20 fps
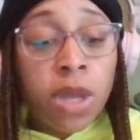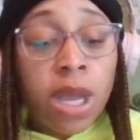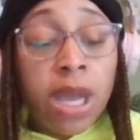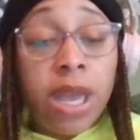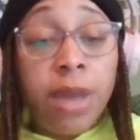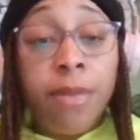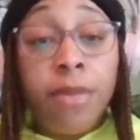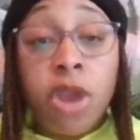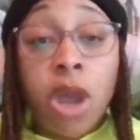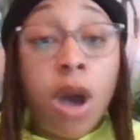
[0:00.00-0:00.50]

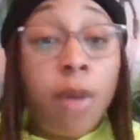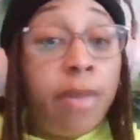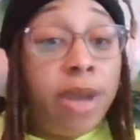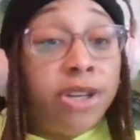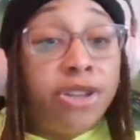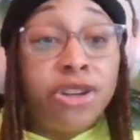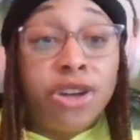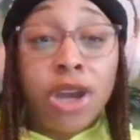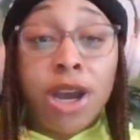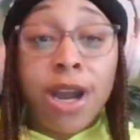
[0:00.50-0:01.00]
And y'all make
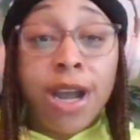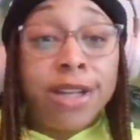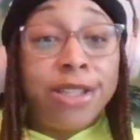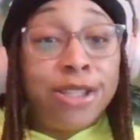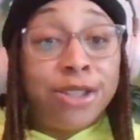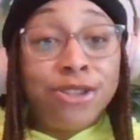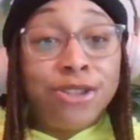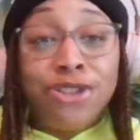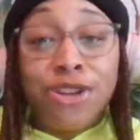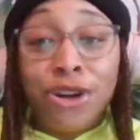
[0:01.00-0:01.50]
sure y'all got
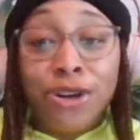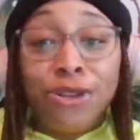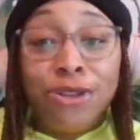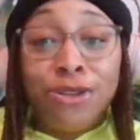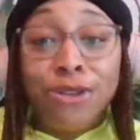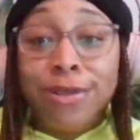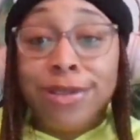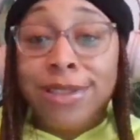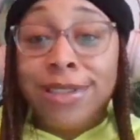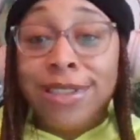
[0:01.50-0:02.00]
your
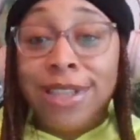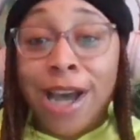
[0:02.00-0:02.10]
journals.